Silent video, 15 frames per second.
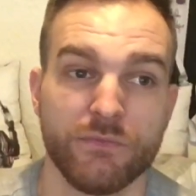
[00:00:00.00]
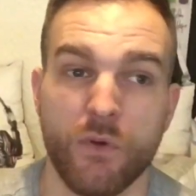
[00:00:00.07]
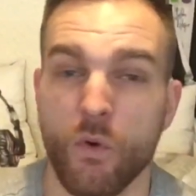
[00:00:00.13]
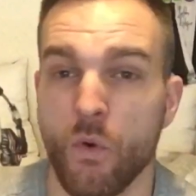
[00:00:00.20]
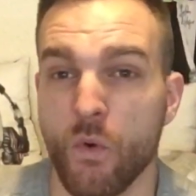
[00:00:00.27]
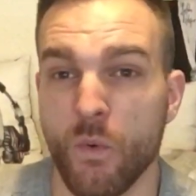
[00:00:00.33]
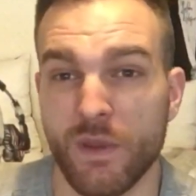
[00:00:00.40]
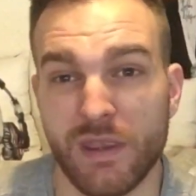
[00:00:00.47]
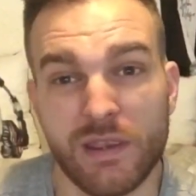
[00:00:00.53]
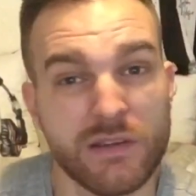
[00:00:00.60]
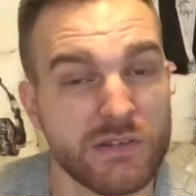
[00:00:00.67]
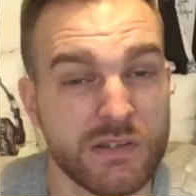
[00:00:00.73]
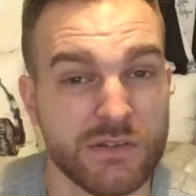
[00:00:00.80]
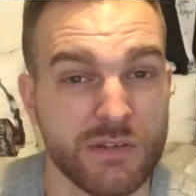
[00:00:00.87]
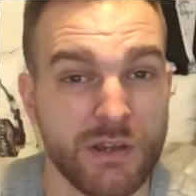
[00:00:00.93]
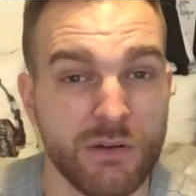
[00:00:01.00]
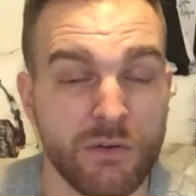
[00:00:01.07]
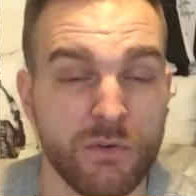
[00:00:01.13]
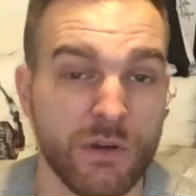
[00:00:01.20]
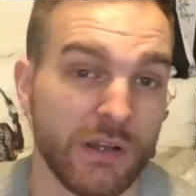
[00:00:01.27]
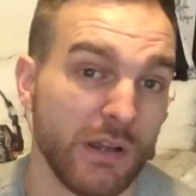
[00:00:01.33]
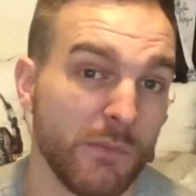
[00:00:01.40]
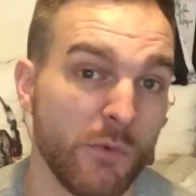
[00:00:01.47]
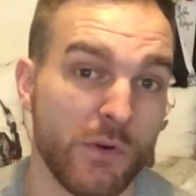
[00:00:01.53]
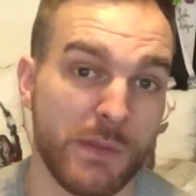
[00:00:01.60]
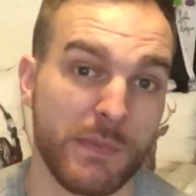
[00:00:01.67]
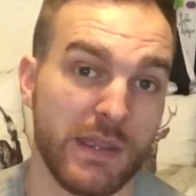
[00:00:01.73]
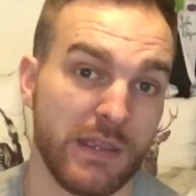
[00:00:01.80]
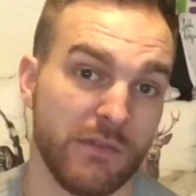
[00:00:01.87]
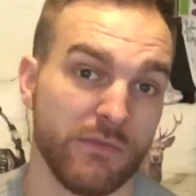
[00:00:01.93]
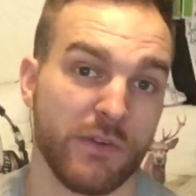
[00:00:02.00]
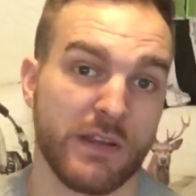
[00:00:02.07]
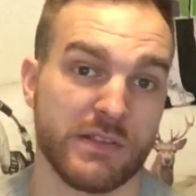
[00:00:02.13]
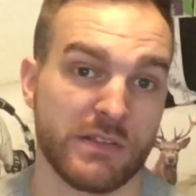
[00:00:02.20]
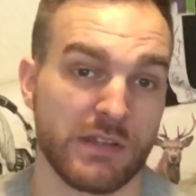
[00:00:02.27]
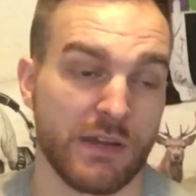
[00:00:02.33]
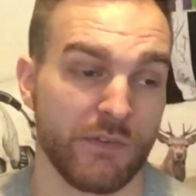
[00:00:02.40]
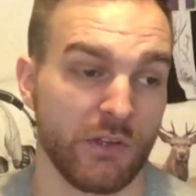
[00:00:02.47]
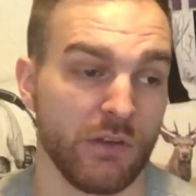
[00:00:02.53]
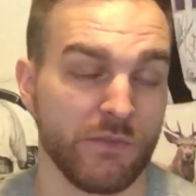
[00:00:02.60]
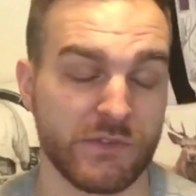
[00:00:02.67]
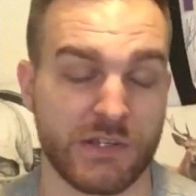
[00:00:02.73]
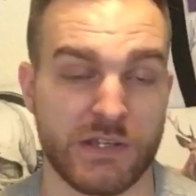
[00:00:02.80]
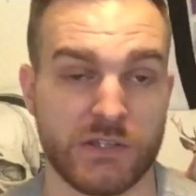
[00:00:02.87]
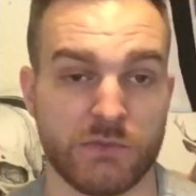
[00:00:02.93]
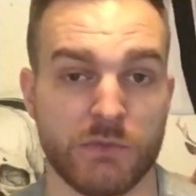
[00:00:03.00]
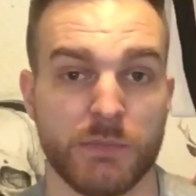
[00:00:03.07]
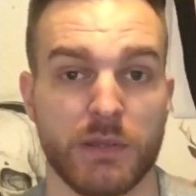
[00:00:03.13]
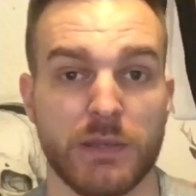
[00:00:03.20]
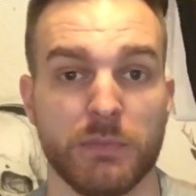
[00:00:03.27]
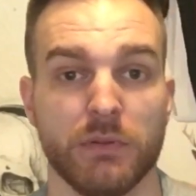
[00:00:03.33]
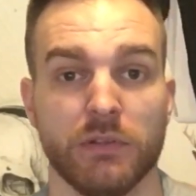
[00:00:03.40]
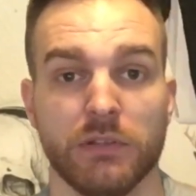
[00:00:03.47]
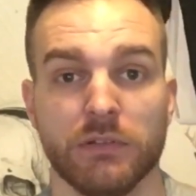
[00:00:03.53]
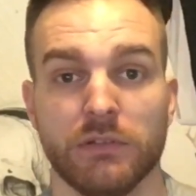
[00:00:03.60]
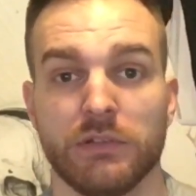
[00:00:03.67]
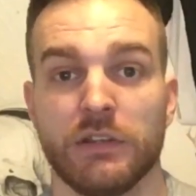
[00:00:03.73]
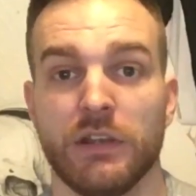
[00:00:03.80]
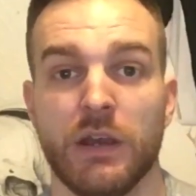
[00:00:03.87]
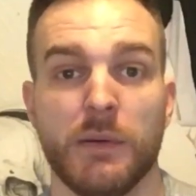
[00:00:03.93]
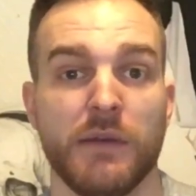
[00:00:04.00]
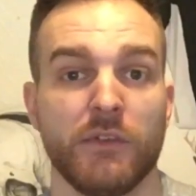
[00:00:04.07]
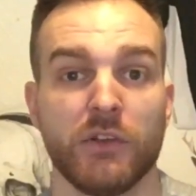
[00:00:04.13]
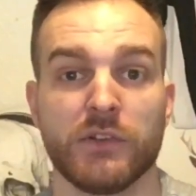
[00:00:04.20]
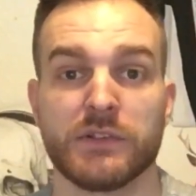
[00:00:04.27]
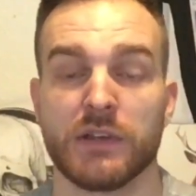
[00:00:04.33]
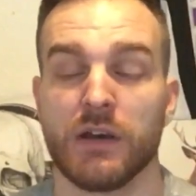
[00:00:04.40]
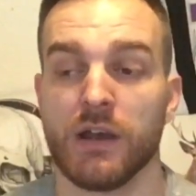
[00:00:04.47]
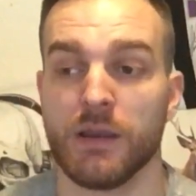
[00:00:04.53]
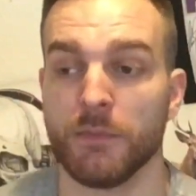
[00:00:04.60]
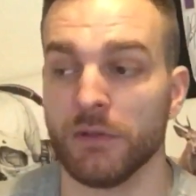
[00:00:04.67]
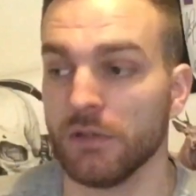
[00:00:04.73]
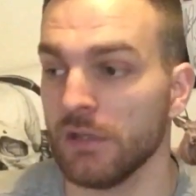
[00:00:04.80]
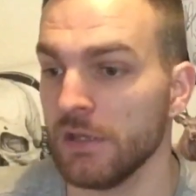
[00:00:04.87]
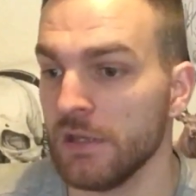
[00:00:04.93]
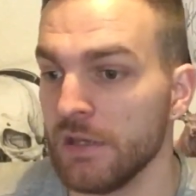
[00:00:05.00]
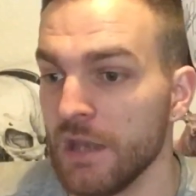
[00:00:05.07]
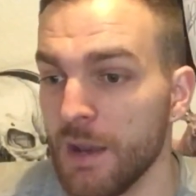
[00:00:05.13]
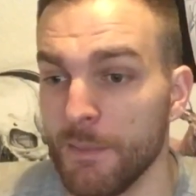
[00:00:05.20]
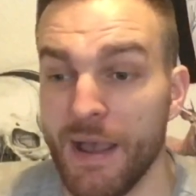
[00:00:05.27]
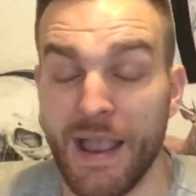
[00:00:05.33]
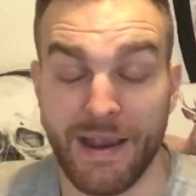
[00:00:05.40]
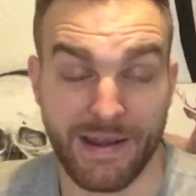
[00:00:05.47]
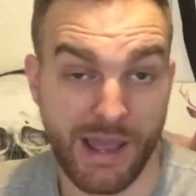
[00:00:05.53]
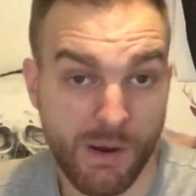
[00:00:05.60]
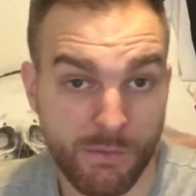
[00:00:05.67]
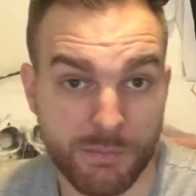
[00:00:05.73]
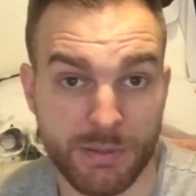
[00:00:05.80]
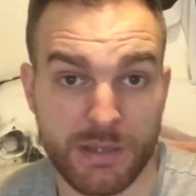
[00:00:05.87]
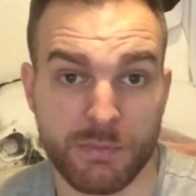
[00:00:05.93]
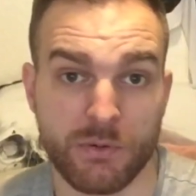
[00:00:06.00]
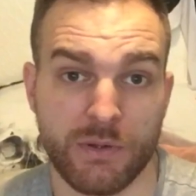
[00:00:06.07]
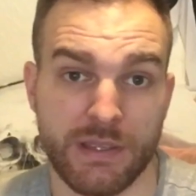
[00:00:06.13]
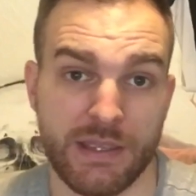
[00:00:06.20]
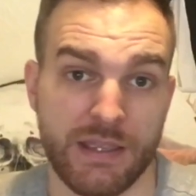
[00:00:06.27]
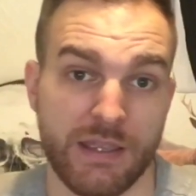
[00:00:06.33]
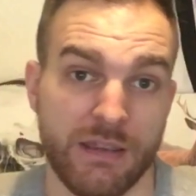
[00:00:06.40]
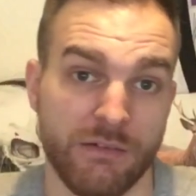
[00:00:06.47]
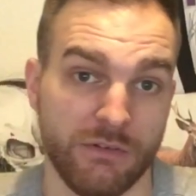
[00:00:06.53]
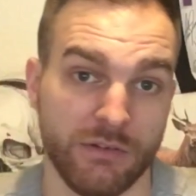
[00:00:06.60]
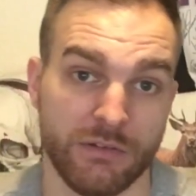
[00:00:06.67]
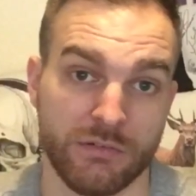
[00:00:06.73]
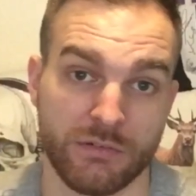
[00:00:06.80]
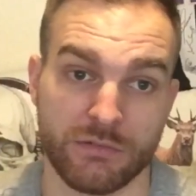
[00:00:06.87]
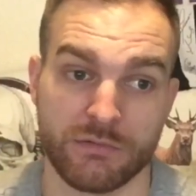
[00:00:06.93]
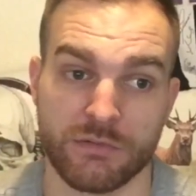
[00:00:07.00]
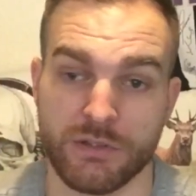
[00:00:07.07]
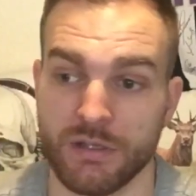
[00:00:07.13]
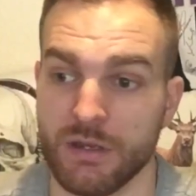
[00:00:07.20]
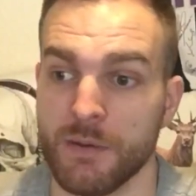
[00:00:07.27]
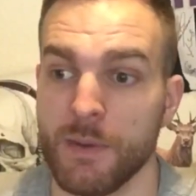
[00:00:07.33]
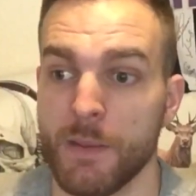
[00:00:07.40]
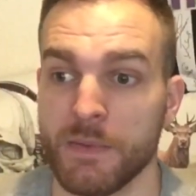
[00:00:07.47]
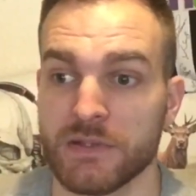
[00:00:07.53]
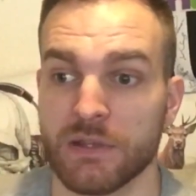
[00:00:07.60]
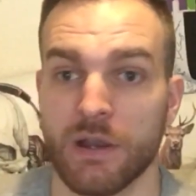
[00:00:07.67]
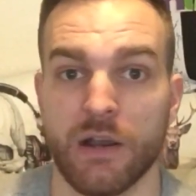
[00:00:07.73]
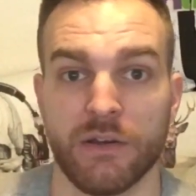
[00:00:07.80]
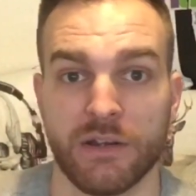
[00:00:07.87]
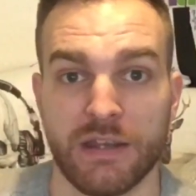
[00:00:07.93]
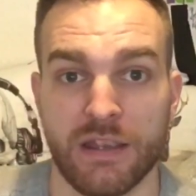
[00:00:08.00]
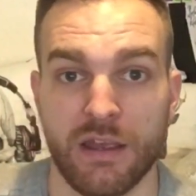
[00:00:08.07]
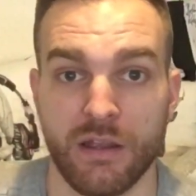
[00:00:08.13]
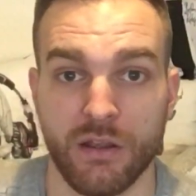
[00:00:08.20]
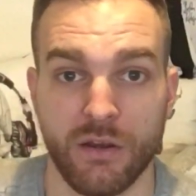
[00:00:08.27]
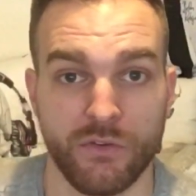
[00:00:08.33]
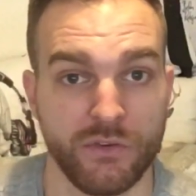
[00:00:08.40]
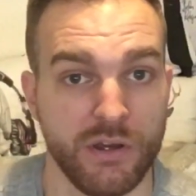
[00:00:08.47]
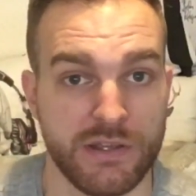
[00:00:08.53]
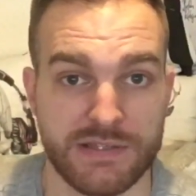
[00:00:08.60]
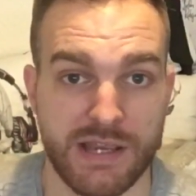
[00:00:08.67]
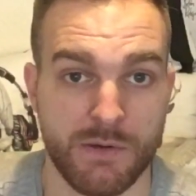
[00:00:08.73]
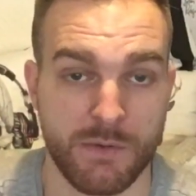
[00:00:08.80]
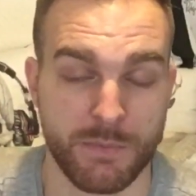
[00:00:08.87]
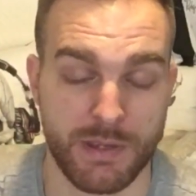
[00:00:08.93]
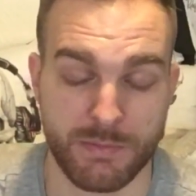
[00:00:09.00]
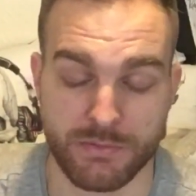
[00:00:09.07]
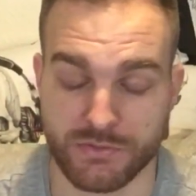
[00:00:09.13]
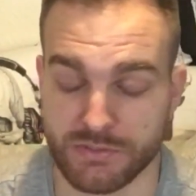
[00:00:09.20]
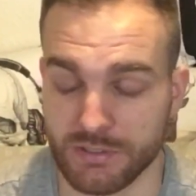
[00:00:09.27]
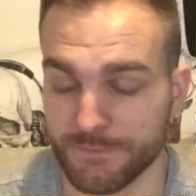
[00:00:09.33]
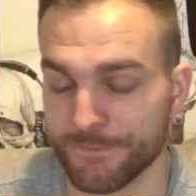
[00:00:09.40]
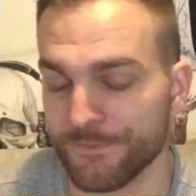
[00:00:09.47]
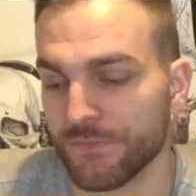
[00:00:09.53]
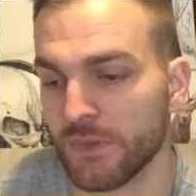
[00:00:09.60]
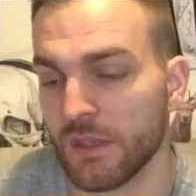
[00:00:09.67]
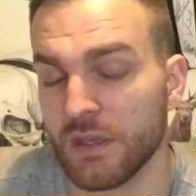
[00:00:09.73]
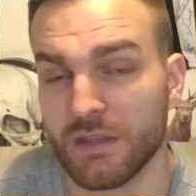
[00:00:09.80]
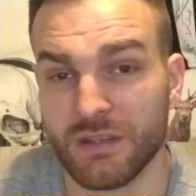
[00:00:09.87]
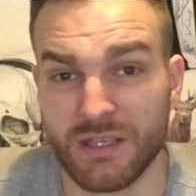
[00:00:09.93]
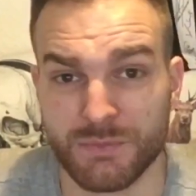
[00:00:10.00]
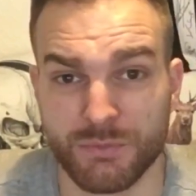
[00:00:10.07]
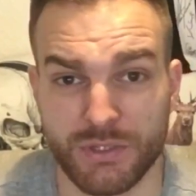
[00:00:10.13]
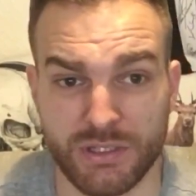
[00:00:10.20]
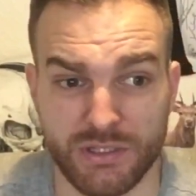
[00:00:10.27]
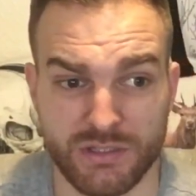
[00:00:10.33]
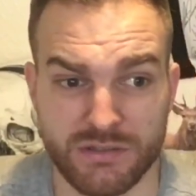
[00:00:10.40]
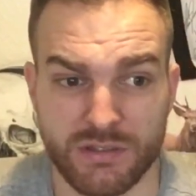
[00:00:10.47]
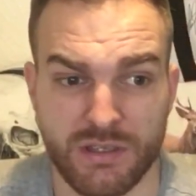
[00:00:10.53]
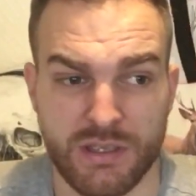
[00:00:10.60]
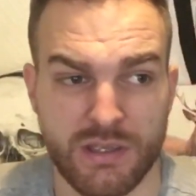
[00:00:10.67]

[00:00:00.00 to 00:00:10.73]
4 weeks in total, and I'm already making friends and having conversations with people, and you know, I'm having a good time, and I'm hanging out with people here, and you know, I'm happy to go out and eat on nights out with people, so that's pretty good.